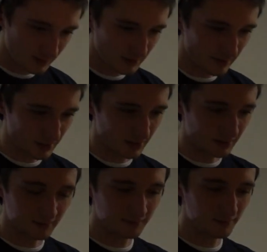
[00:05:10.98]
So you have like
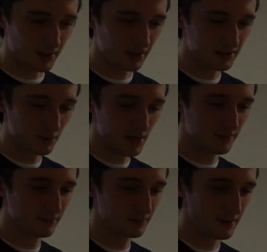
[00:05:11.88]
a pocket swipe.
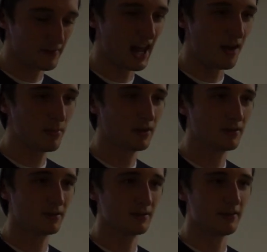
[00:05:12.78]
You have an app.
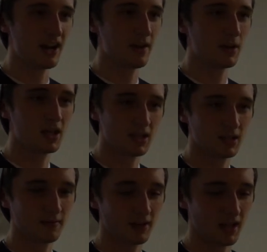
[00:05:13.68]
You have an app
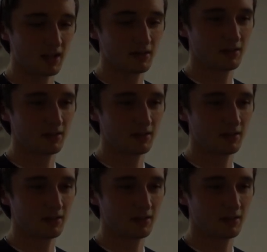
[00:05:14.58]
for that.